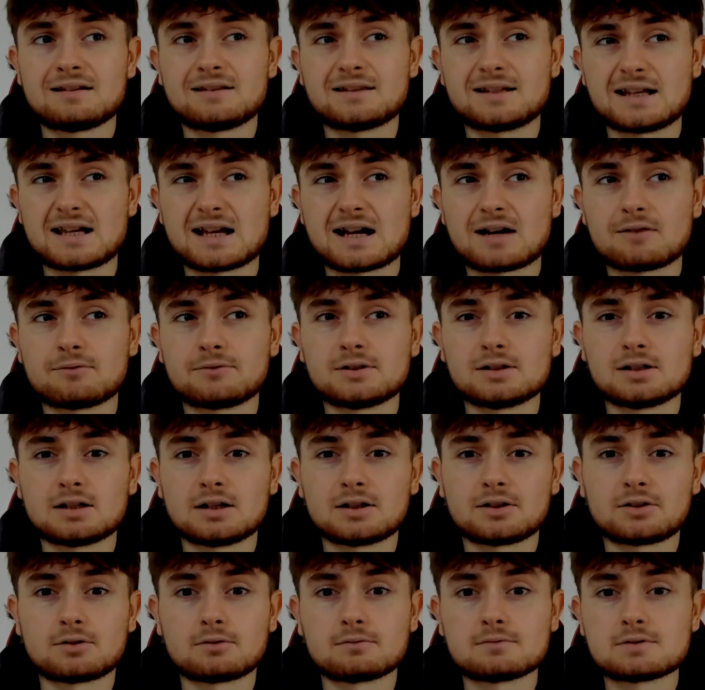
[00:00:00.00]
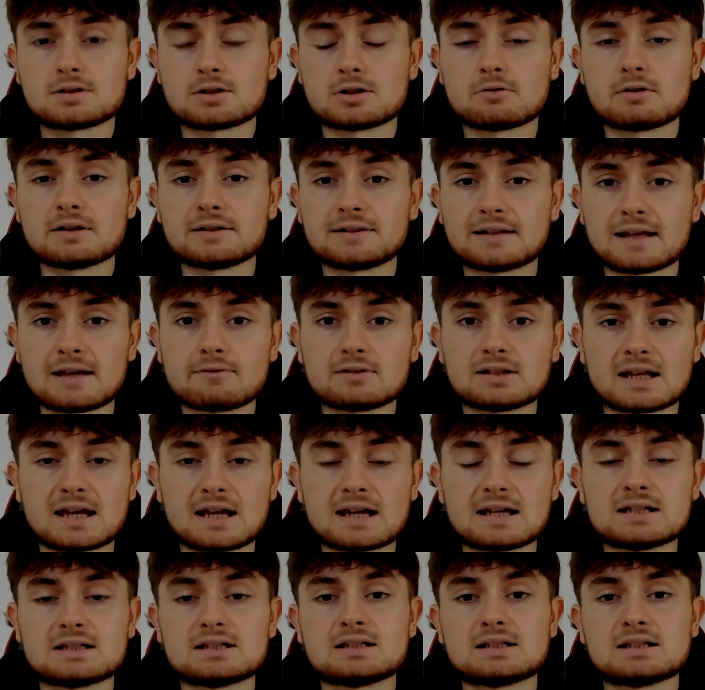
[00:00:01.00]
They have the likes of, you know, a Devin
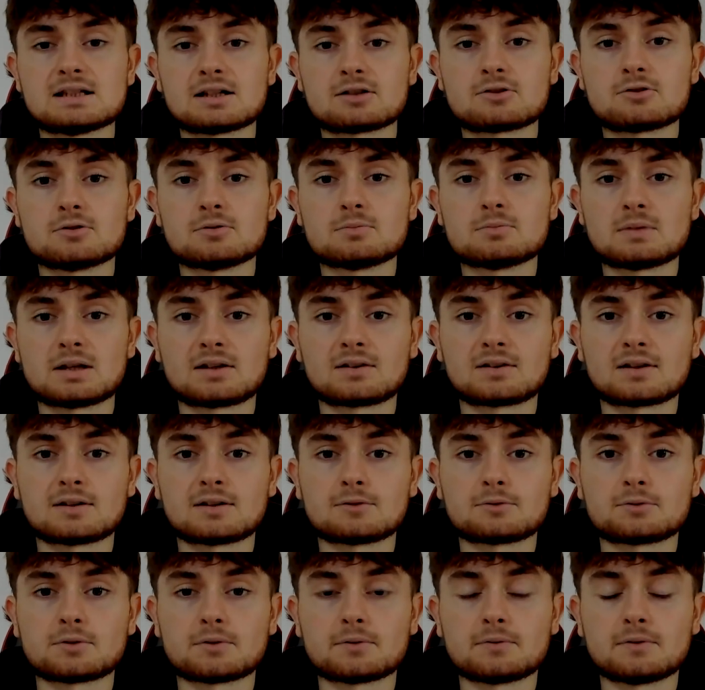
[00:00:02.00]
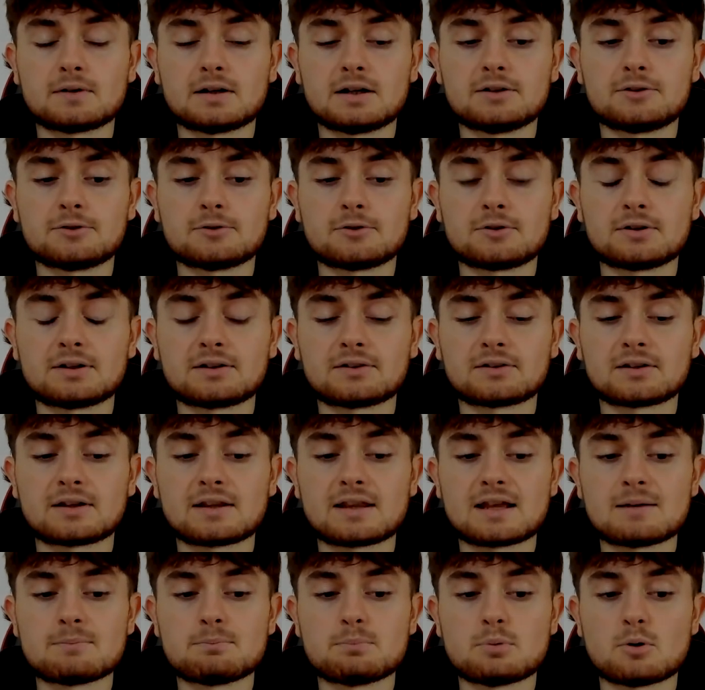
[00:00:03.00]
Haney that could make sense for a fight or things like
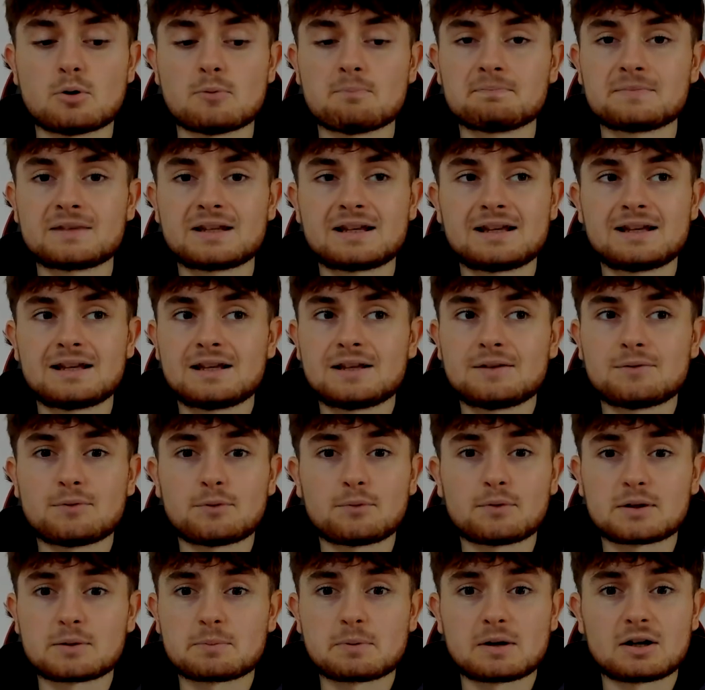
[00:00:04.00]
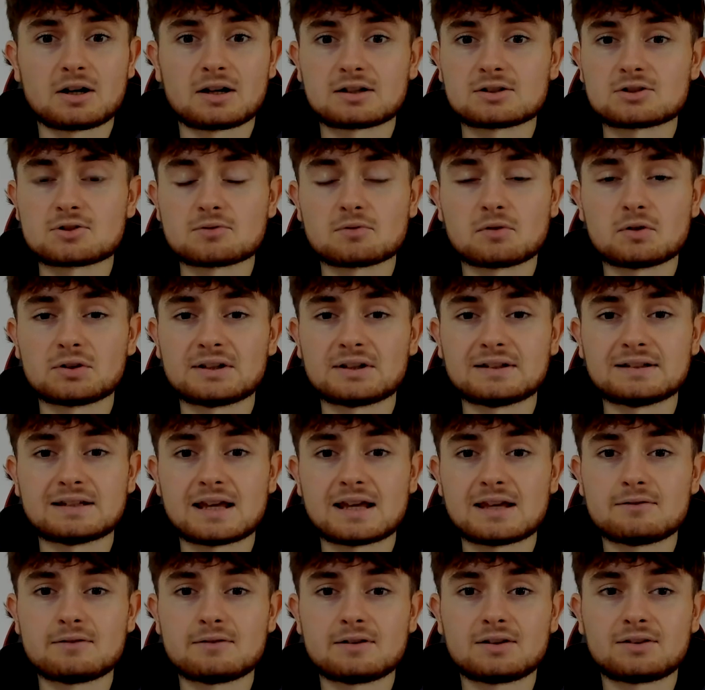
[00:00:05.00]
that. But if you think about like a Gervonta
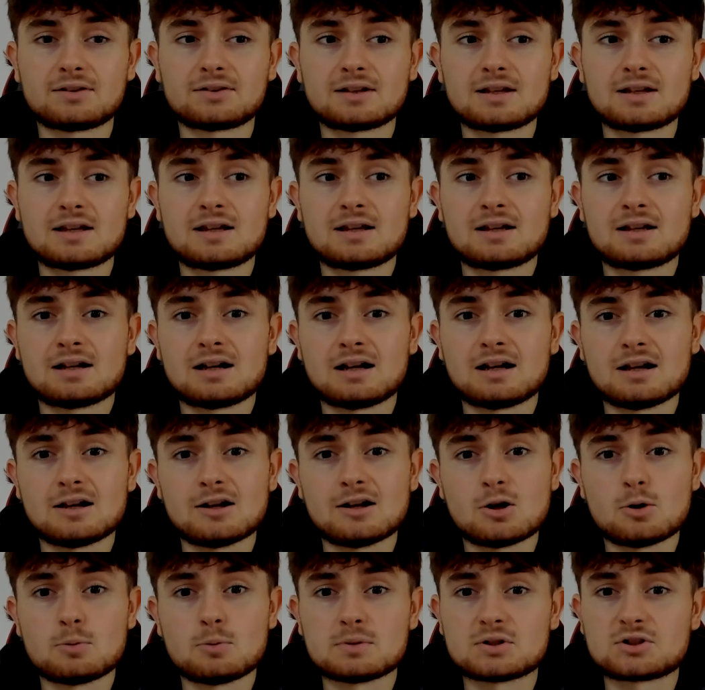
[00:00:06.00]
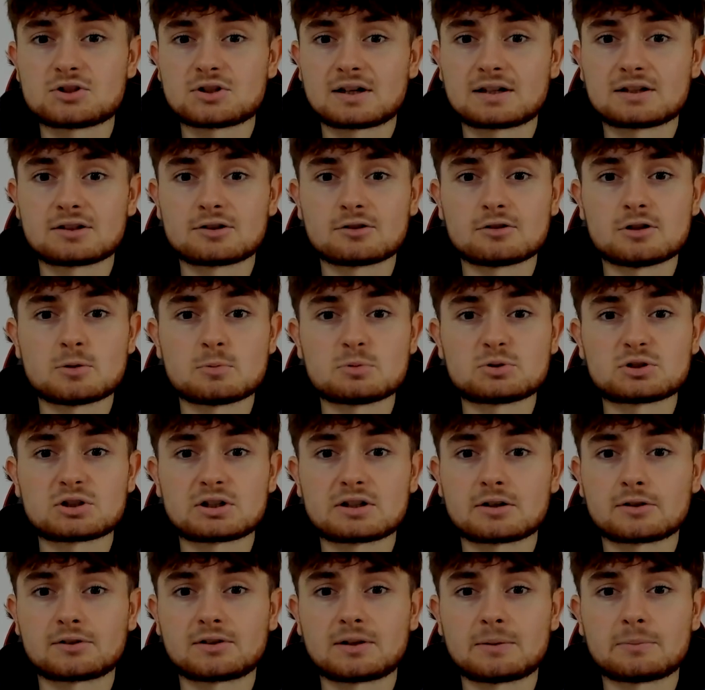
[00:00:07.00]
Davis, a
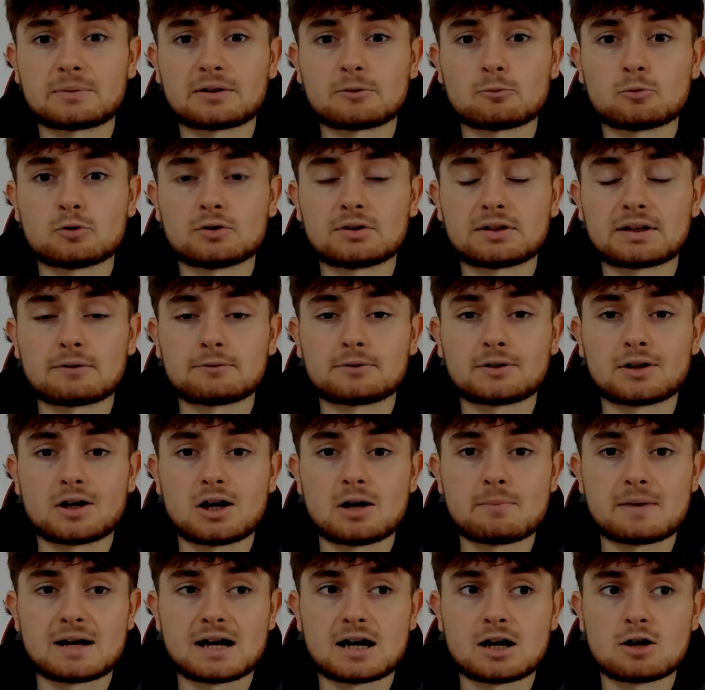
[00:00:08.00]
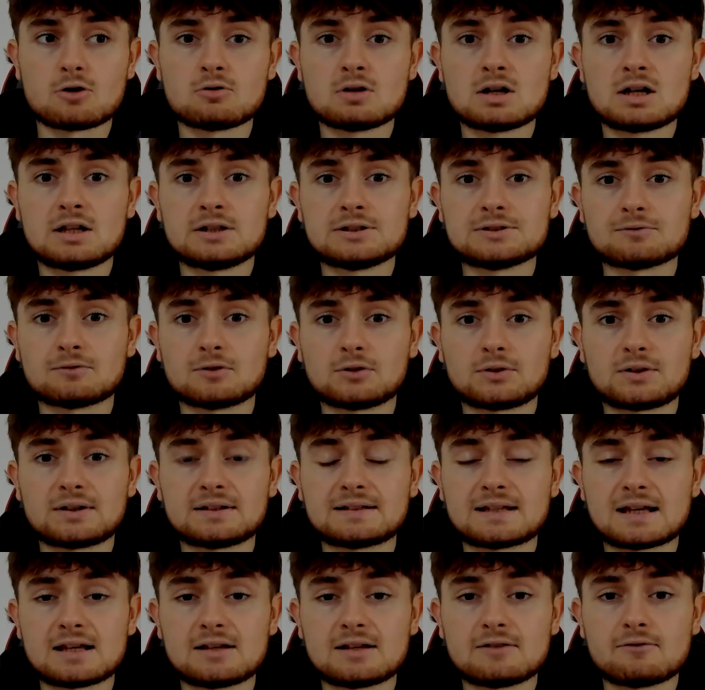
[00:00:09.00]
Lomachenko seems to want to have time out. Gervonta
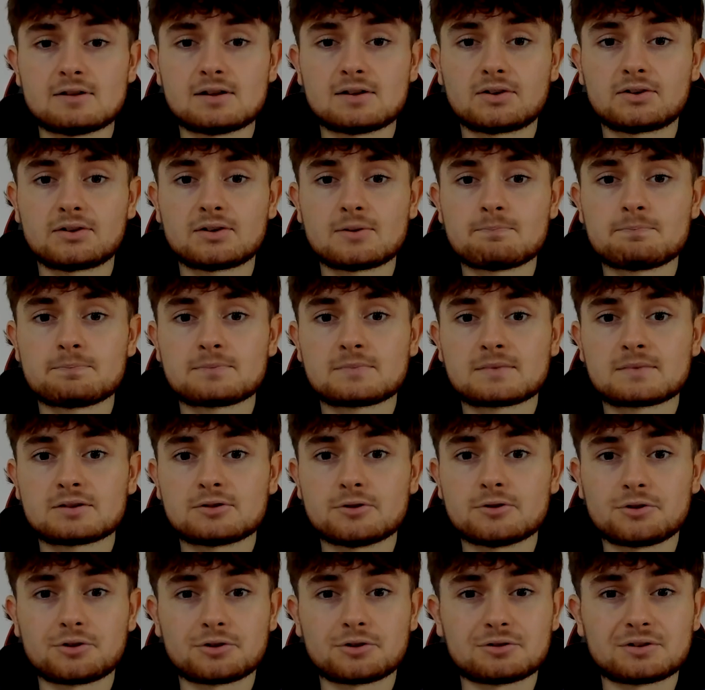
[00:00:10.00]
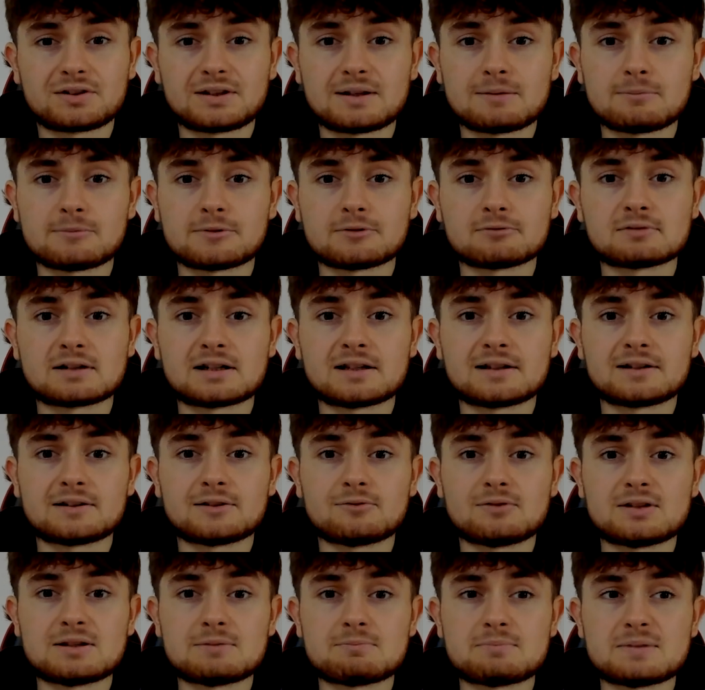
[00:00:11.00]
Davis doesn't seem to
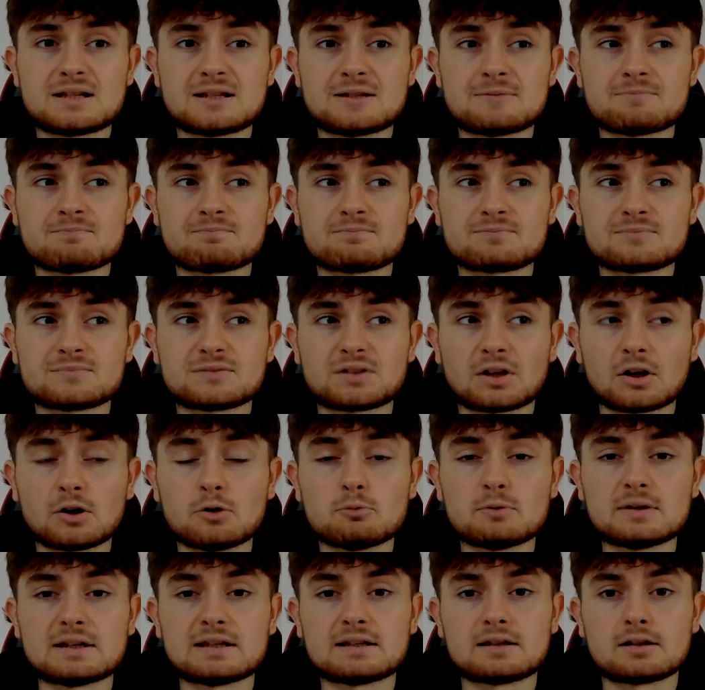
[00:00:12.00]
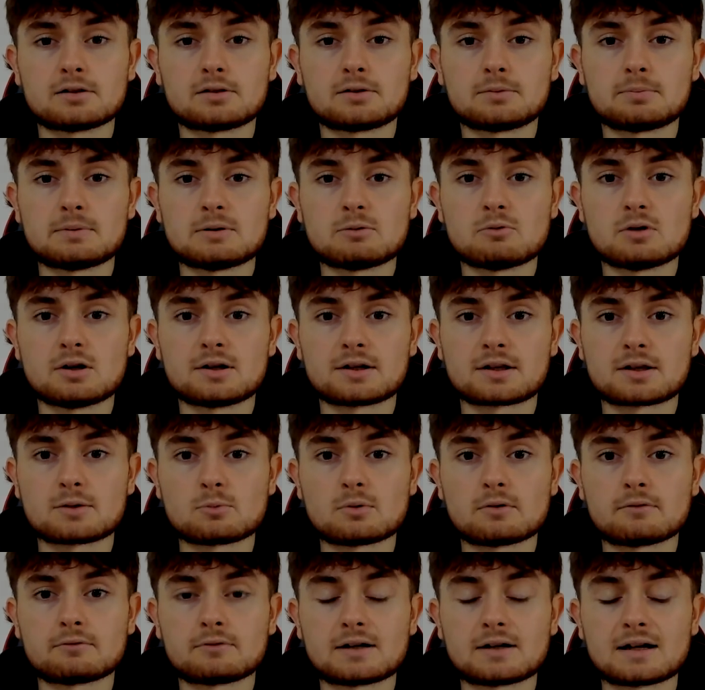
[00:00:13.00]
relatively be too eager to be working
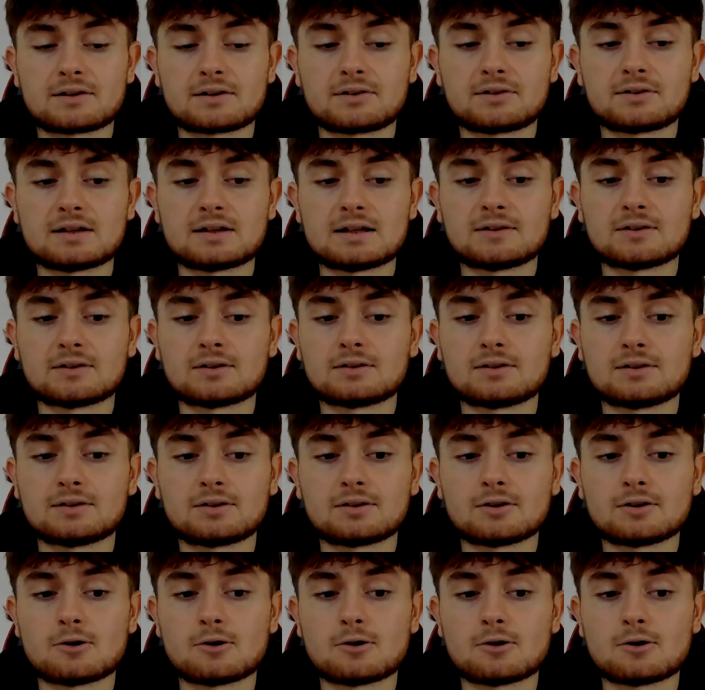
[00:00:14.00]
with Riyadh seasons.